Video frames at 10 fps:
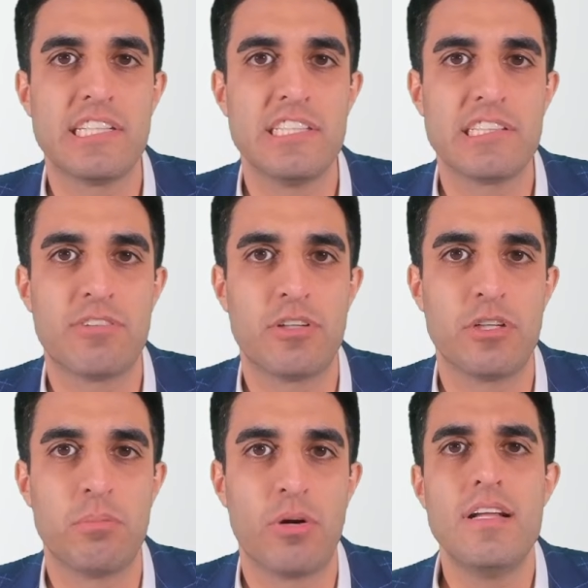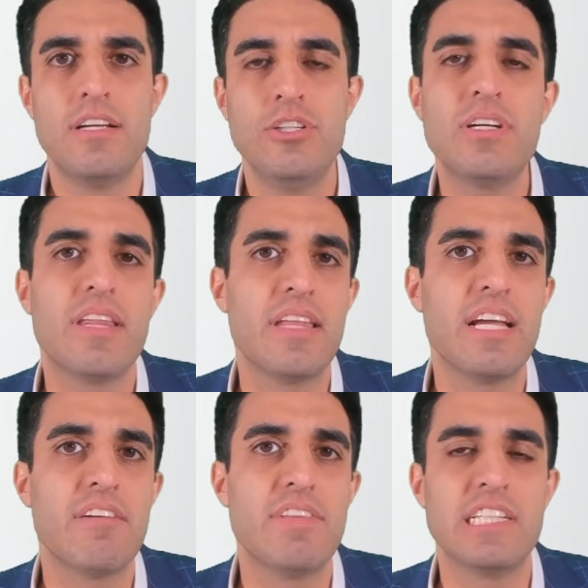this vertebrae. You can
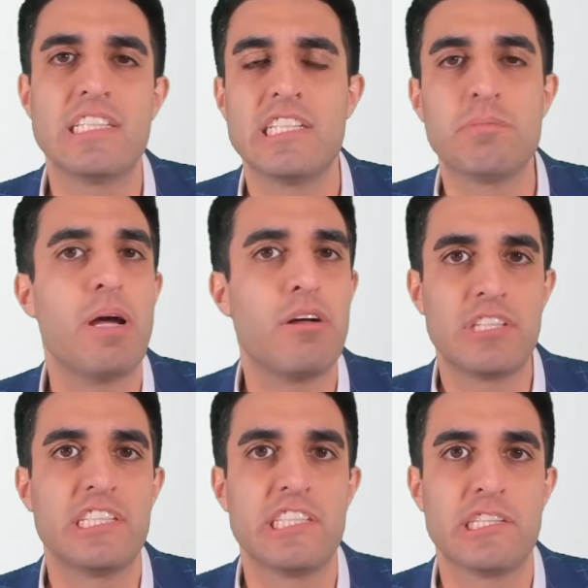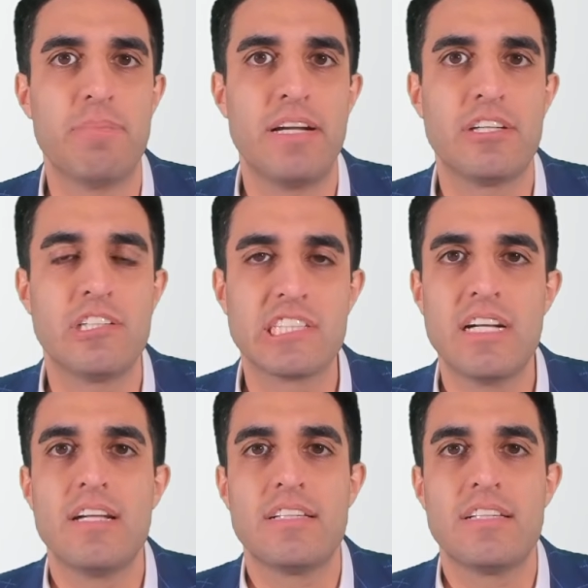think of this as belt and suspenders